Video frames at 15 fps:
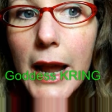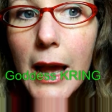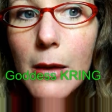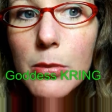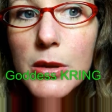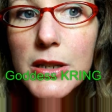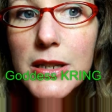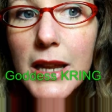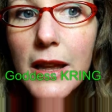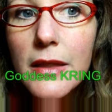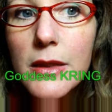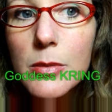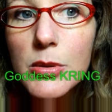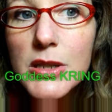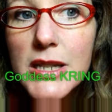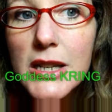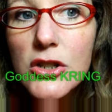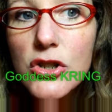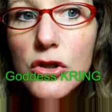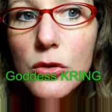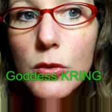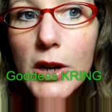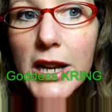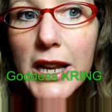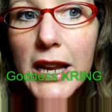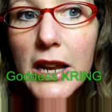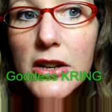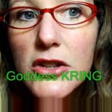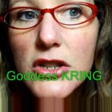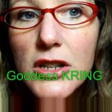that happened and the potential
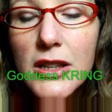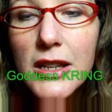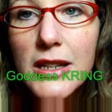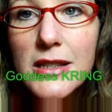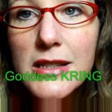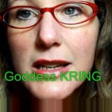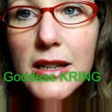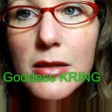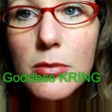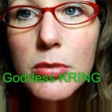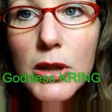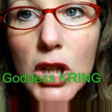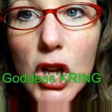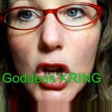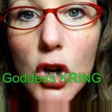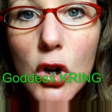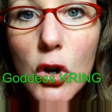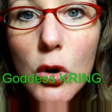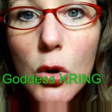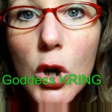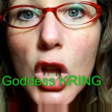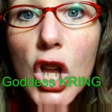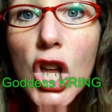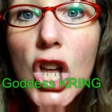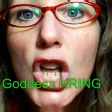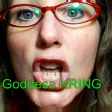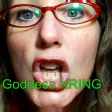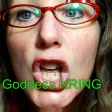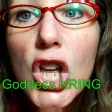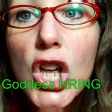radiation that is going to blow
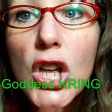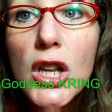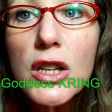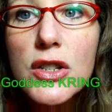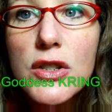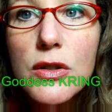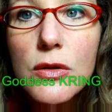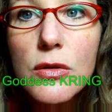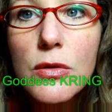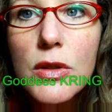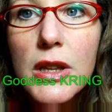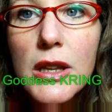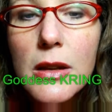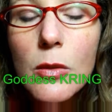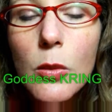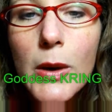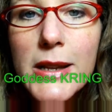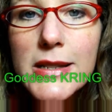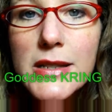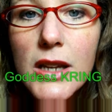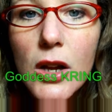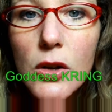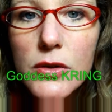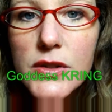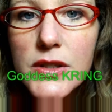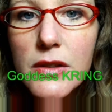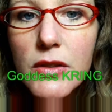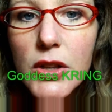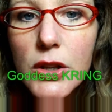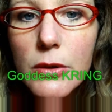to the west
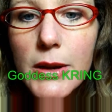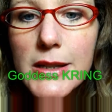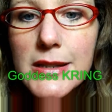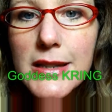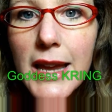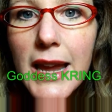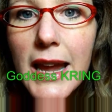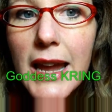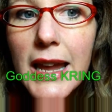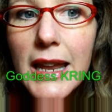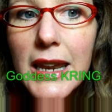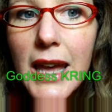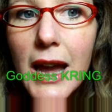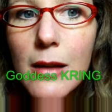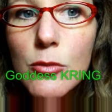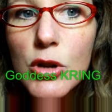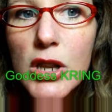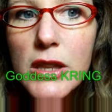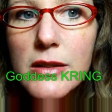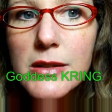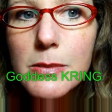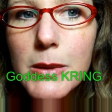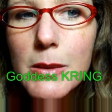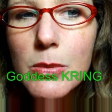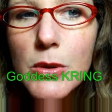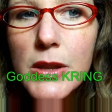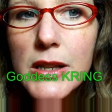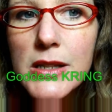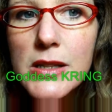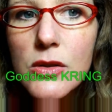coast of the USA. And I'm one of those
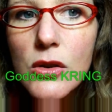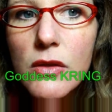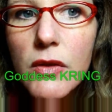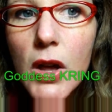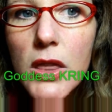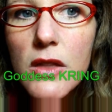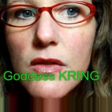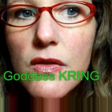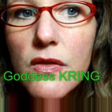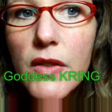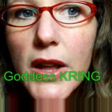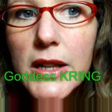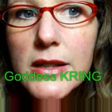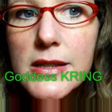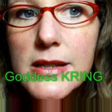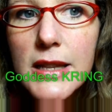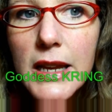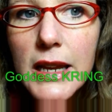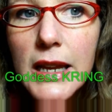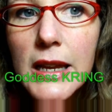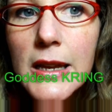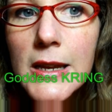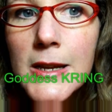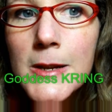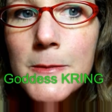people that's sort of on the fence, like